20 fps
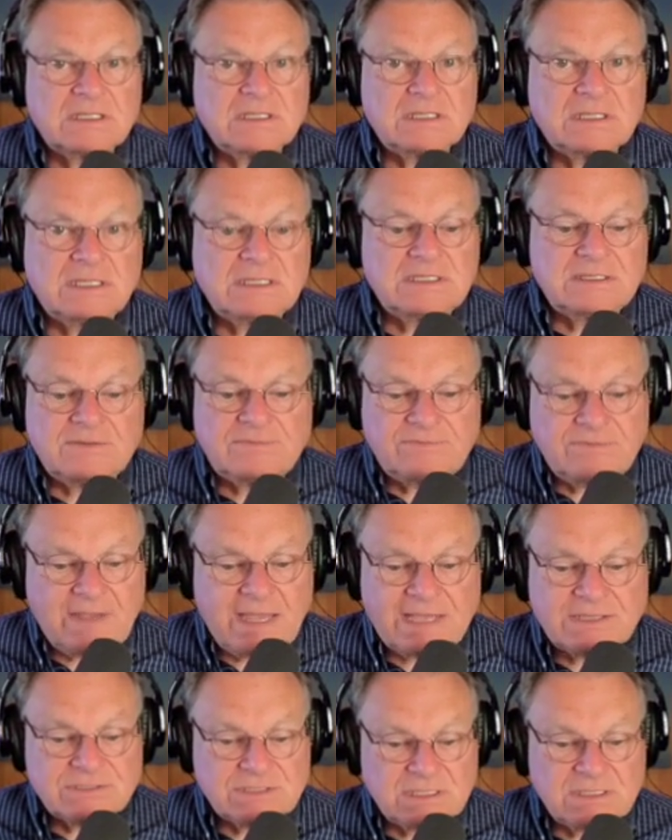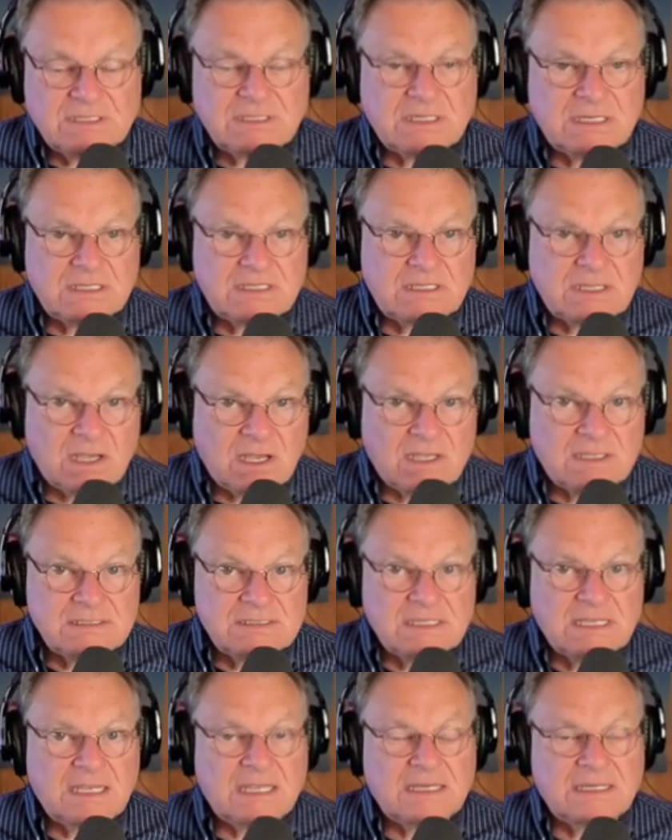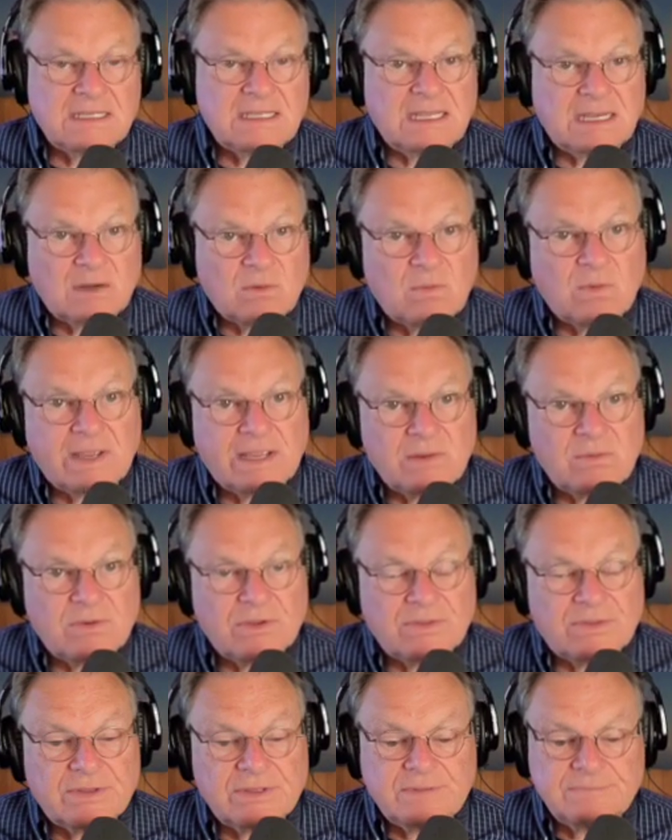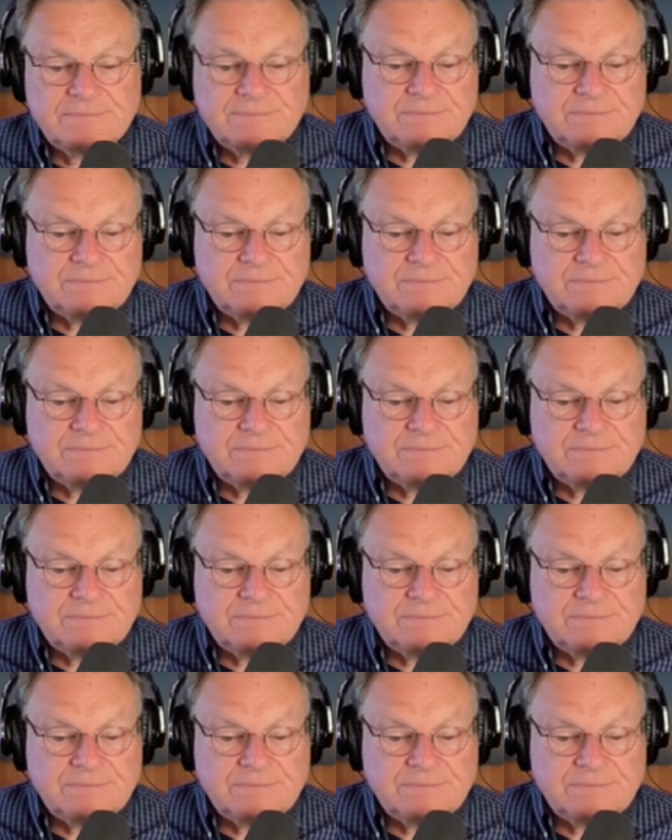in the fashion that it does and get away with it